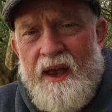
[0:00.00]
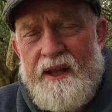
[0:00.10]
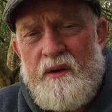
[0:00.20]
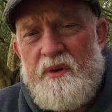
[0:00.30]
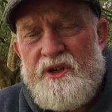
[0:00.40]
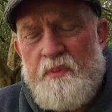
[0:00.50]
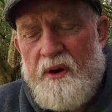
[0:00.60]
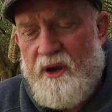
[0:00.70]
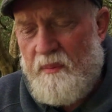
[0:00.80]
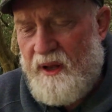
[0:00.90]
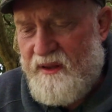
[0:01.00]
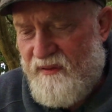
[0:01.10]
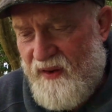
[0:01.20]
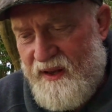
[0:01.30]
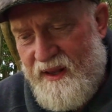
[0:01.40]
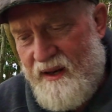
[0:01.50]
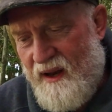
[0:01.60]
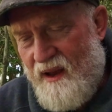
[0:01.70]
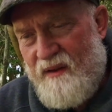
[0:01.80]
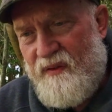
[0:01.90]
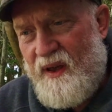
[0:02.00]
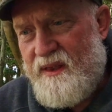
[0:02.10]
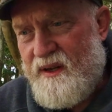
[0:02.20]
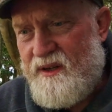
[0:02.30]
And then we spoke about the fact that faith